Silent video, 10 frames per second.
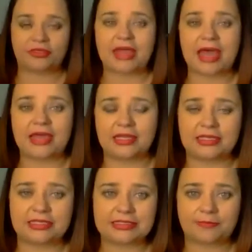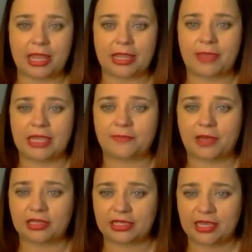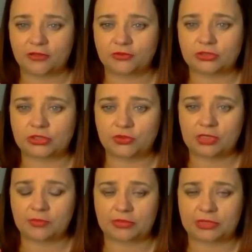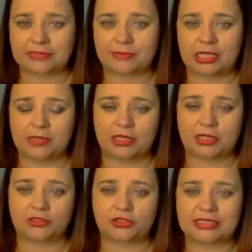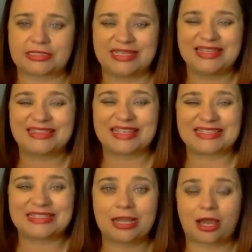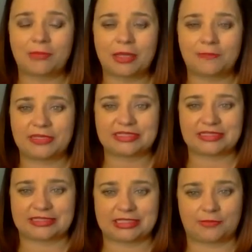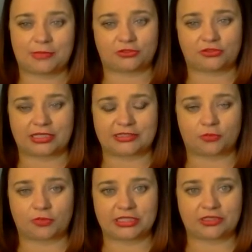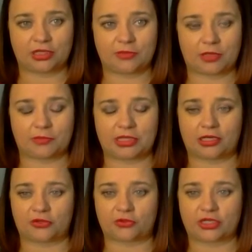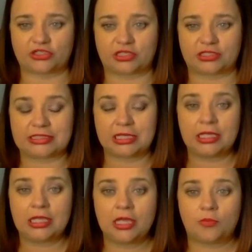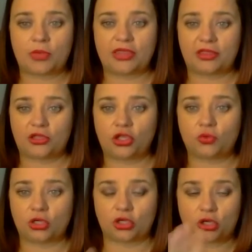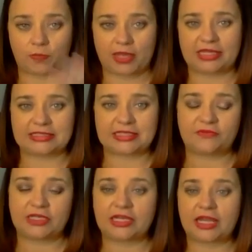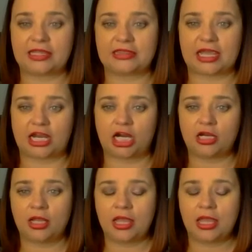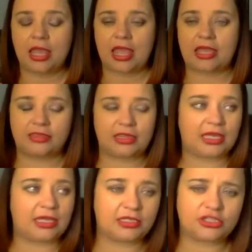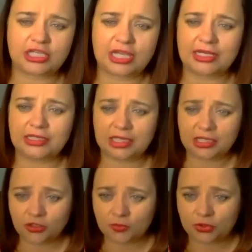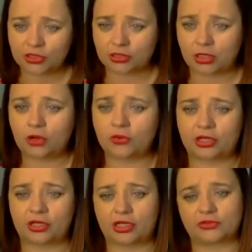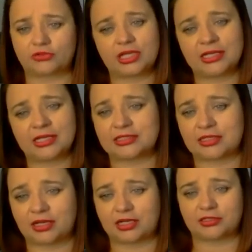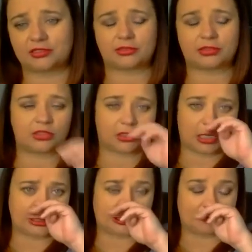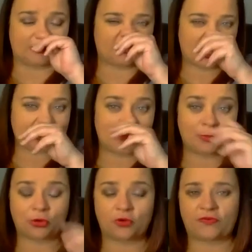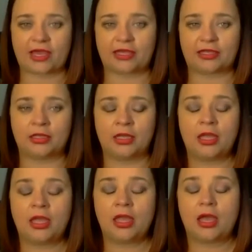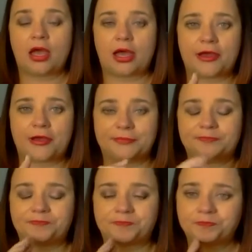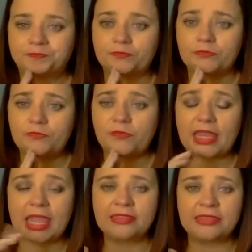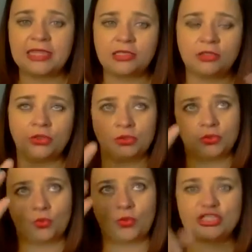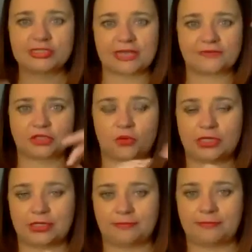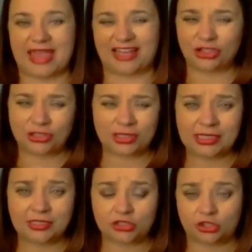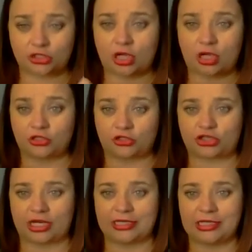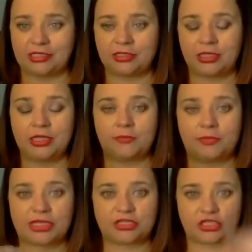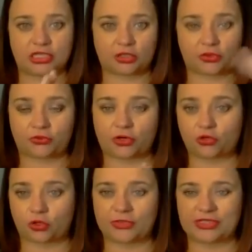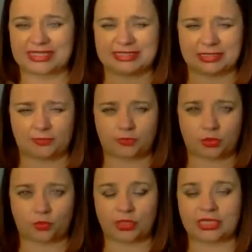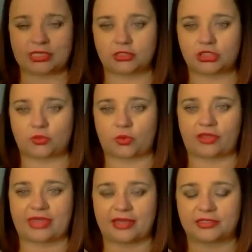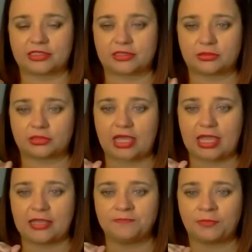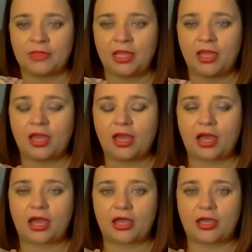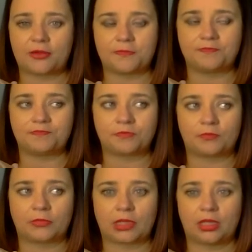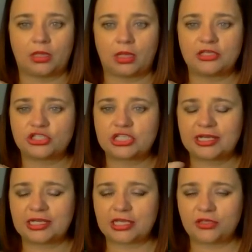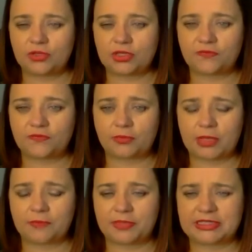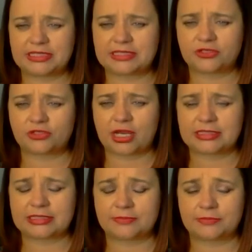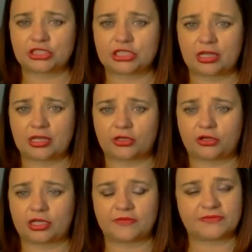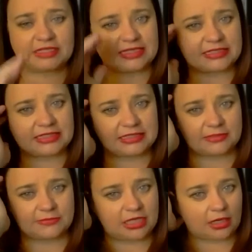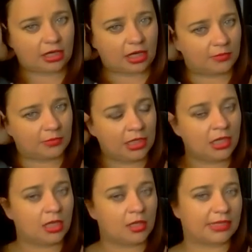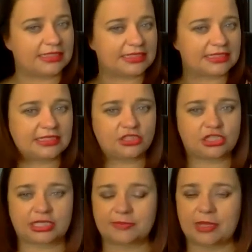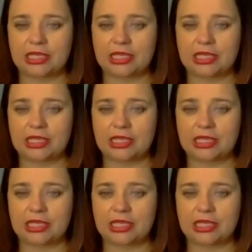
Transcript: That is my PayPal account, Tony. That's my email address. That's not my business email address, so please don't email me there with questions. But you can go pay the $79 there. And then, Shannon, can you put, oh, there you go. Shannon's on it. You're awesome. So that's my profile. And then we just have to go in and manually turn on your training. because you didn't go through our normal system, but we can do all that, okay? And Shannon, can you give her my business address, the Michelle at creativesuccesssystems.com? My assistant checks my